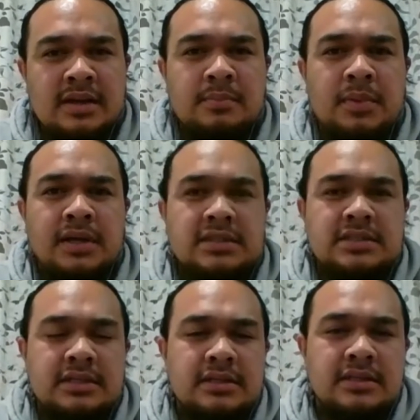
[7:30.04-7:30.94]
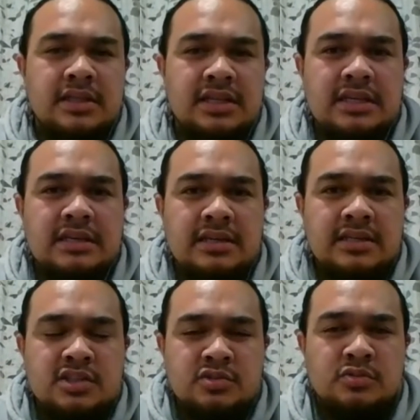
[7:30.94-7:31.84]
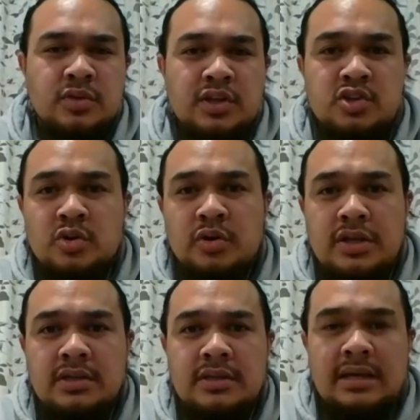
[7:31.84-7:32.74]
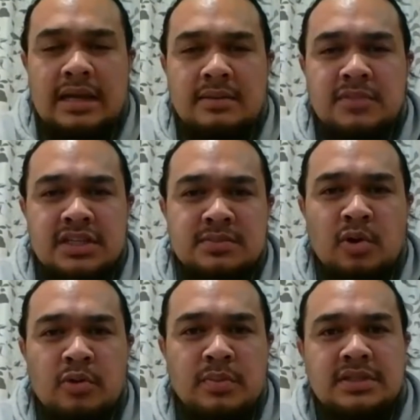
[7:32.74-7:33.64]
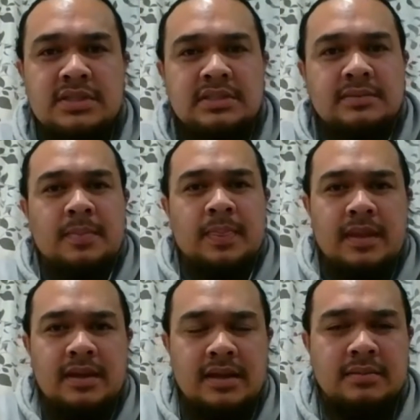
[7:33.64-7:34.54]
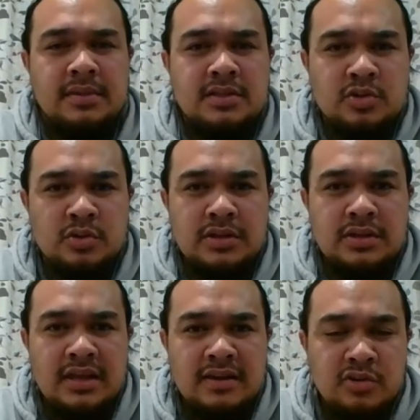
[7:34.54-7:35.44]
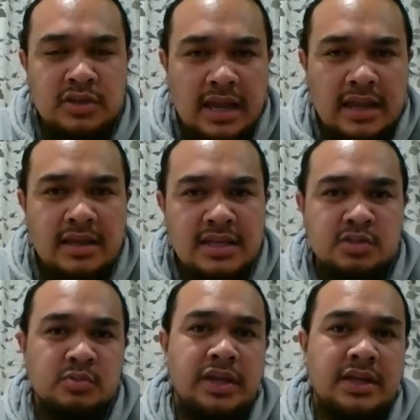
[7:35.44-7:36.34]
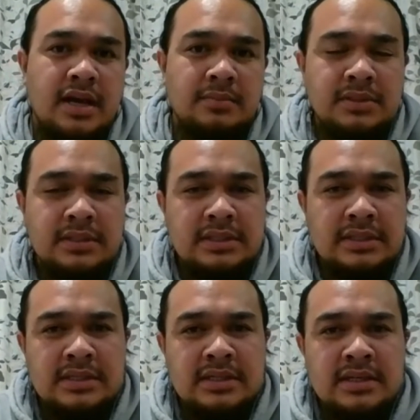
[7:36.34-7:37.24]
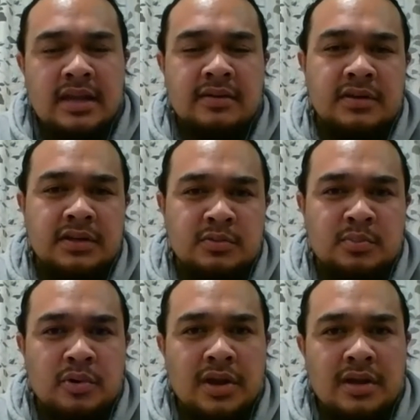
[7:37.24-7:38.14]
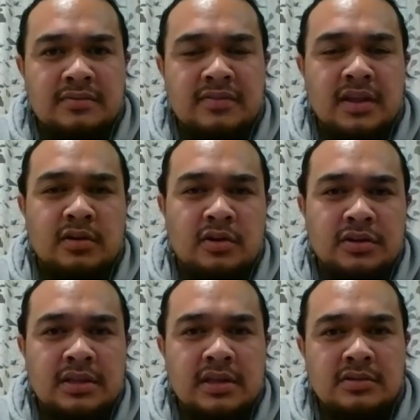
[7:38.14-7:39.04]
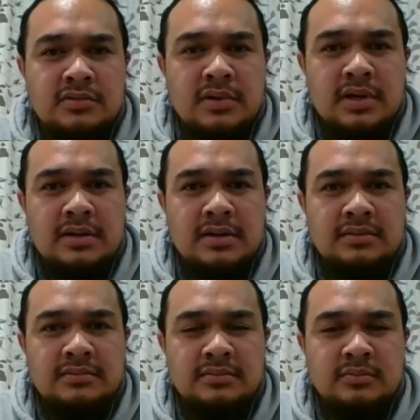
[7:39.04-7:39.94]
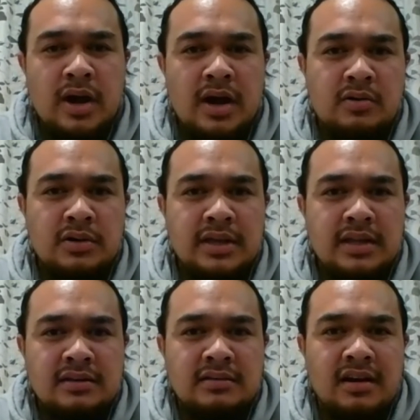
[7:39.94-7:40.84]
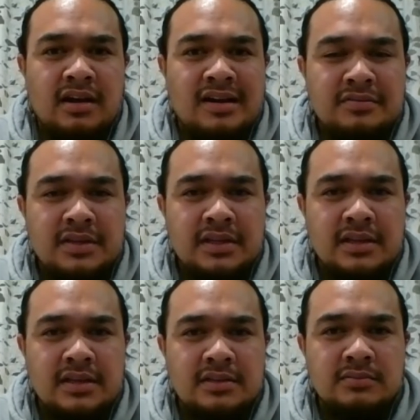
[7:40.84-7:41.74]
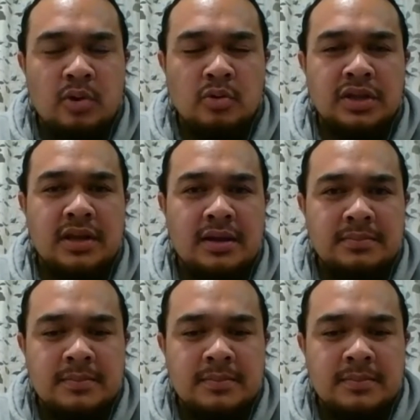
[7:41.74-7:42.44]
But the key is to enjoy this moment, enjoy every day as you wake up, have a little prayer, thank God that you are well and alive and you've woken up,